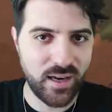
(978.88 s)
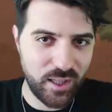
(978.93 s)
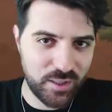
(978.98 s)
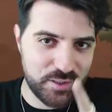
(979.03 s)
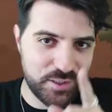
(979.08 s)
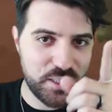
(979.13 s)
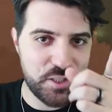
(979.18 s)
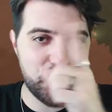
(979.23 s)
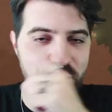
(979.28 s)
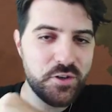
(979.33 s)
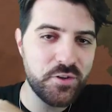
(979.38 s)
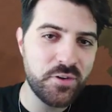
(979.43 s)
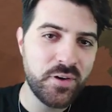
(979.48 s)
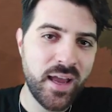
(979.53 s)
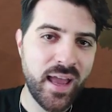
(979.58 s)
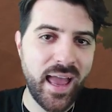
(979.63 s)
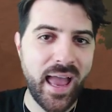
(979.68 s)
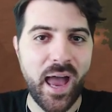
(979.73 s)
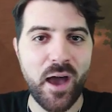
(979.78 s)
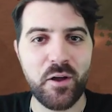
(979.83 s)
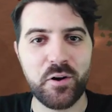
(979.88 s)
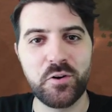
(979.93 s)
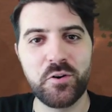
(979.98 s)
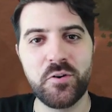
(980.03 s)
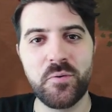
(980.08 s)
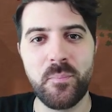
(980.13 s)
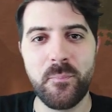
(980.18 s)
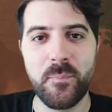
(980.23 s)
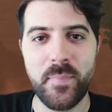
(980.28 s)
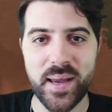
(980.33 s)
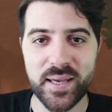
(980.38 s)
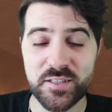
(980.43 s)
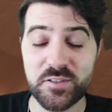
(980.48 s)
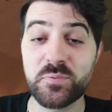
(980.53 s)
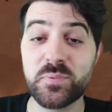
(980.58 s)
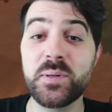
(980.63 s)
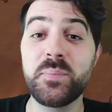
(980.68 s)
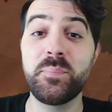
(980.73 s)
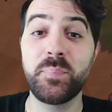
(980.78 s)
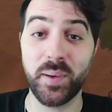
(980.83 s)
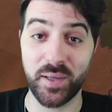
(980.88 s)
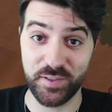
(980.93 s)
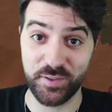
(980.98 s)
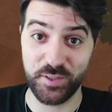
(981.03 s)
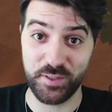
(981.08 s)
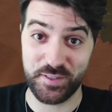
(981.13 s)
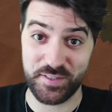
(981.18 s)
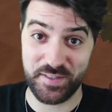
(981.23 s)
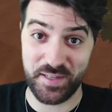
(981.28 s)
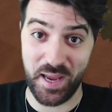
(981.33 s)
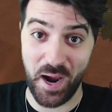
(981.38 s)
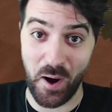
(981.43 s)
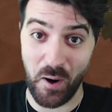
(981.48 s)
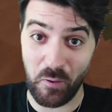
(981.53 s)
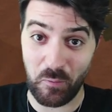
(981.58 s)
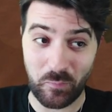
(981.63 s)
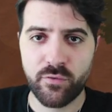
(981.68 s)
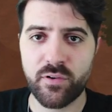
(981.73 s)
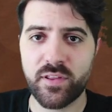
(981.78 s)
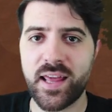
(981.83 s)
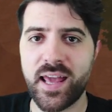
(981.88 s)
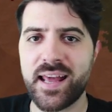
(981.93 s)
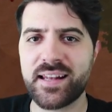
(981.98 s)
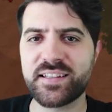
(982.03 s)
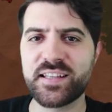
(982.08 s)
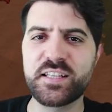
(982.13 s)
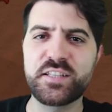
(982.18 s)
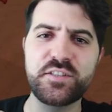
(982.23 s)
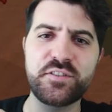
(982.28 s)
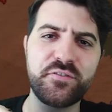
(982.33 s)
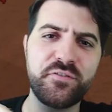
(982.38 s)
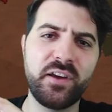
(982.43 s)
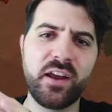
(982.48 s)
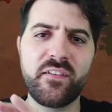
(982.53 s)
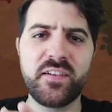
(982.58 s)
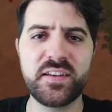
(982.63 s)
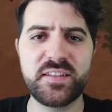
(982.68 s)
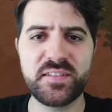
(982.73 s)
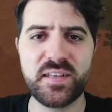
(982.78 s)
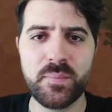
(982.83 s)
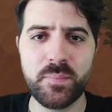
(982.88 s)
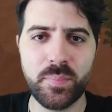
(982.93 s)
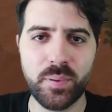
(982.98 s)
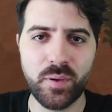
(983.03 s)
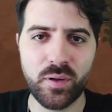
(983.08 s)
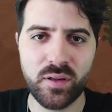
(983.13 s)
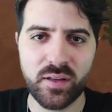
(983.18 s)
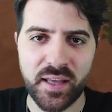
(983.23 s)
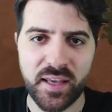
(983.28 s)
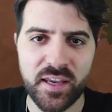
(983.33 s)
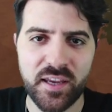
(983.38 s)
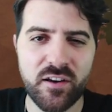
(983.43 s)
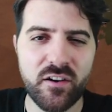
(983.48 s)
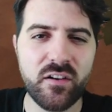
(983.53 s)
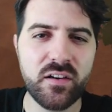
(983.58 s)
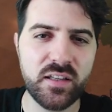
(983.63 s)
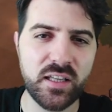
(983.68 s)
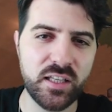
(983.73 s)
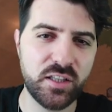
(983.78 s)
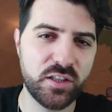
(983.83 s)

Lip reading: I'll teach you how to mess with bundles now. For that, it's very simple. Here in the